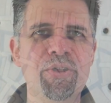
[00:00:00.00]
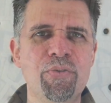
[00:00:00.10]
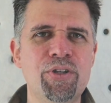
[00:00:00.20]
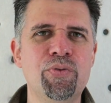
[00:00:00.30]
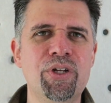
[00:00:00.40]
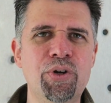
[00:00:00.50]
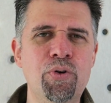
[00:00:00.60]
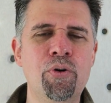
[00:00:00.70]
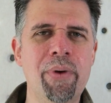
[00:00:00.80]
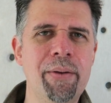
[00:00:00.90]
other words, with
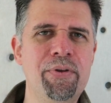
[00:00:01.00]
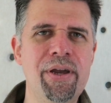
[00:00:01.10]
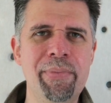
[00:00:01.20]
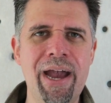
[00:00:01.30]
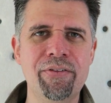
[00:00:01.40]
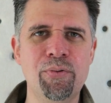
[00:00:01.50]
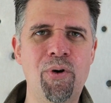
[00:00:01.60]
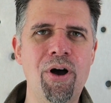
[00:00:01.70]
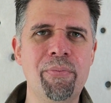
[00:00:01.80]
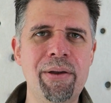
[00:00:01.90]
Google Map, you may have to
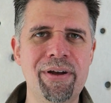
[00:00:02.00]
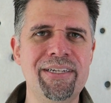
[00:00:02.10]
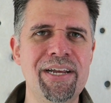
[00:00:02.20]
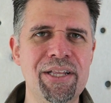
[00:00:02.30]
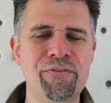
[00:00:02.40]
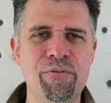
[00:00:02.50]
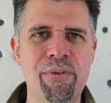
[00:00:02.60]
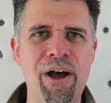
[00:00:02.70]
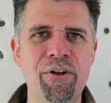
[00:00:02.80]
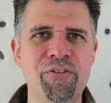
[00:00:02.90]
walk maybe 1/10 of a
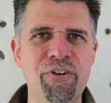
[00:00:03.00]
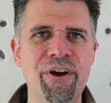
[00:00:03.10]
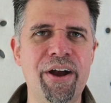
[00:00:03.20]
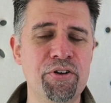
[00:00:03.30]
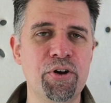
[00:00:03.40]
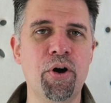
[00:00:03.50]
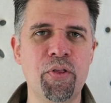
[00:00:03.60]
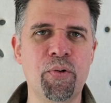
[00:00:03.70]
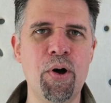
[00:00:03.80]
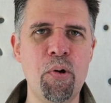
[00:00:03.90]
mile to figure out you're
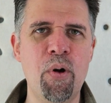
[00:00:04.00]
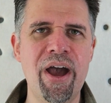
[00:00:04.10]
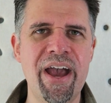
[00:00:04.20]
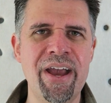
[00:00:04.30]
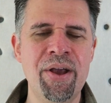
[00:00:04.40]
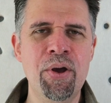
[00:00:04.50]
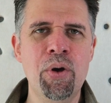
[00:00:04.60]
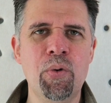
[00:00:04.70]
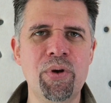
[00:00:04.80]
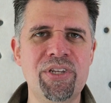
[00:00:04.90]
going the wrong way.
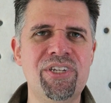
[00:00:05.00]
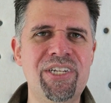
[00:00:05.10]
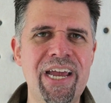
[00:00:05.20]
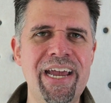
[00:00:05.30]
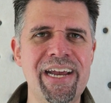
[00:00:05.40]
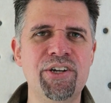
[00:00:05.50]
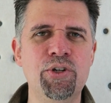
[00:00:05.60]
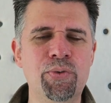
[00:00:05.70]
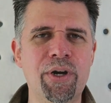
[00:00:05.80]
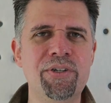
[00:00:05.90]
With Stay, as
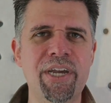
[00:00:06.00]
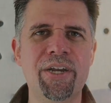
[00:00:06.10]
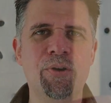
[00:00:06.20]
you rotate